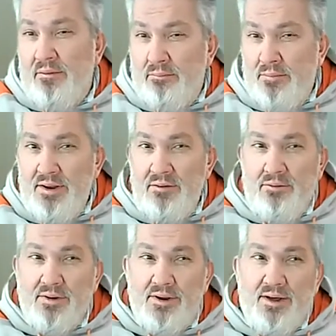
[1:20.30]
Many
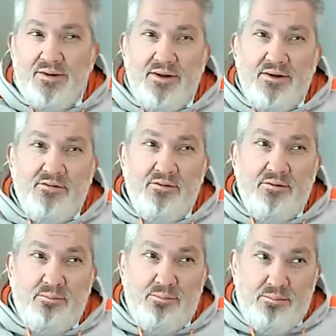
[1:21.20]

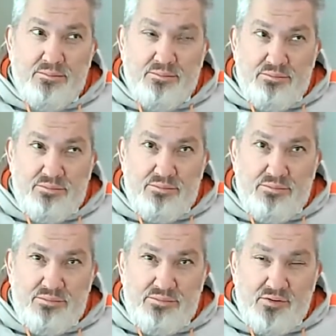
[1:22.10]
organizations
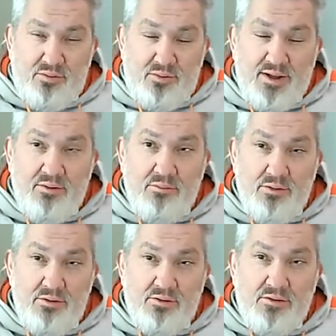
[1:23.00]
require
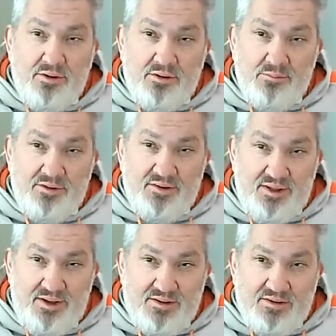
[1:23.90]
Word documents and
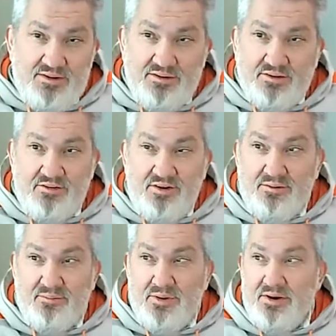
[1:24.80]
Excel shared
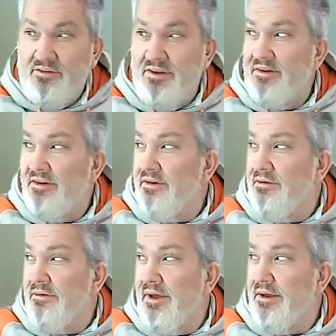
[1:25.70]
spreadsheets
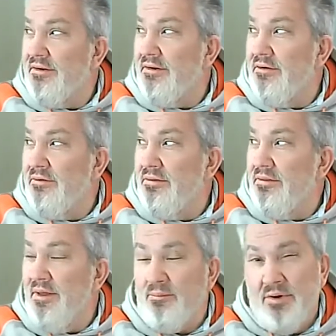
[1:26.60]
to execute
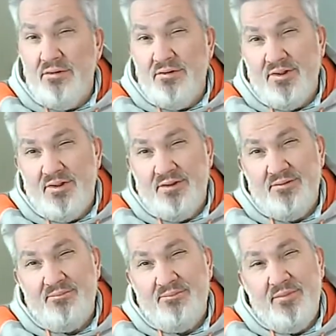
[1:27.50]
their process.
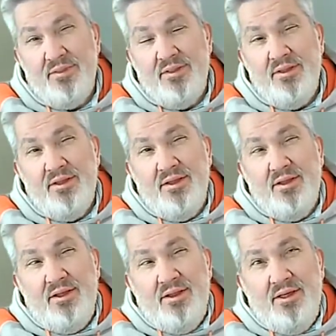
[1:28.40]

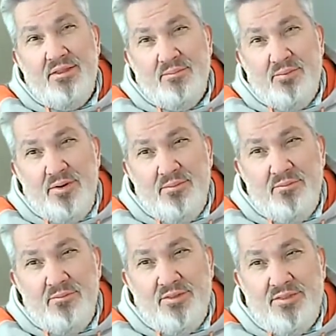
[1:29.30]
Now, the
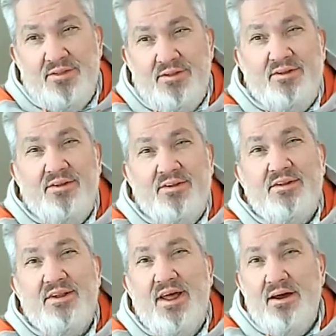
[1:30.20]
problem with this
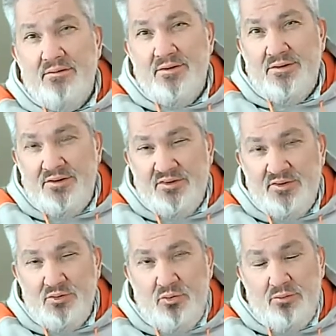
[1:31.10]
is how it is
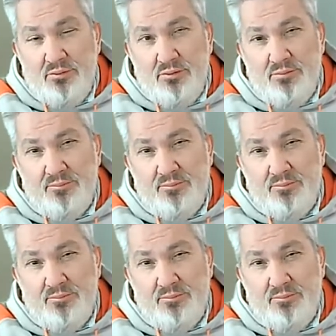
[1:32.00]
stored.